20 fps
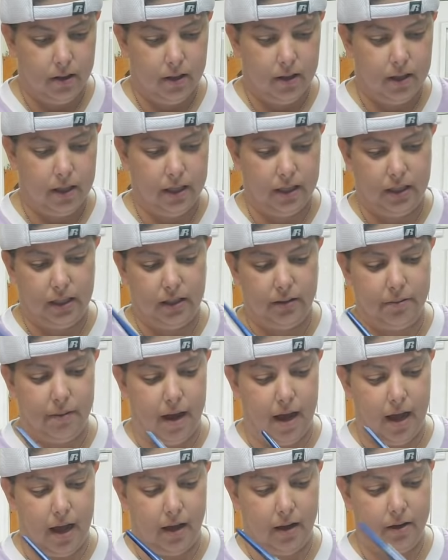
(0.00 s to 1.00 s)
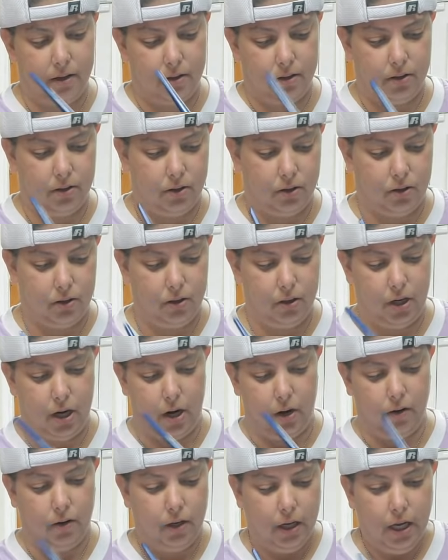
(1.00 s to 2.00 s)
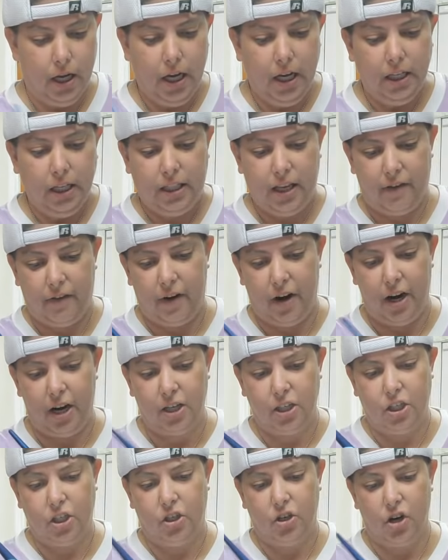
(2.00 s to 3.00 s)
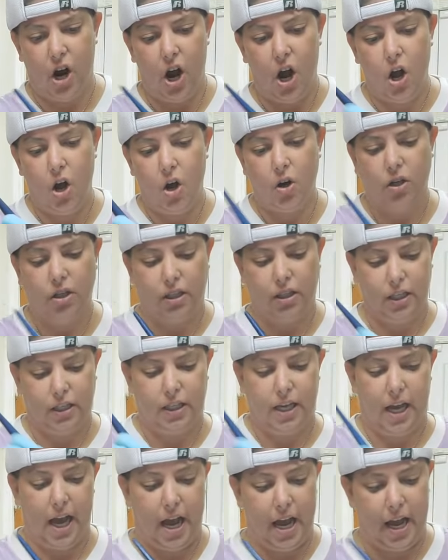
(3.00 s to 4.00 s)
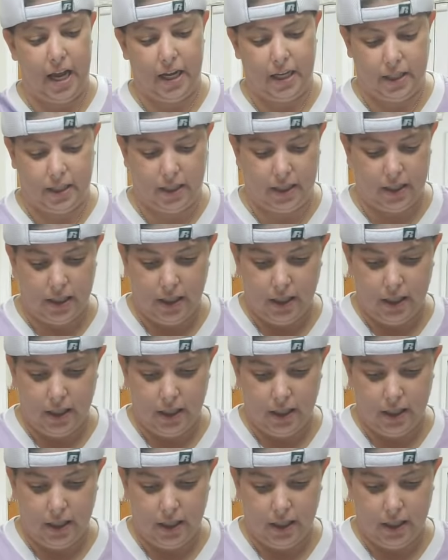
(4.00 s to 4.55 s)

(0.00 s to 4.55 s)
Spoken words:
you know, different strokes it takes.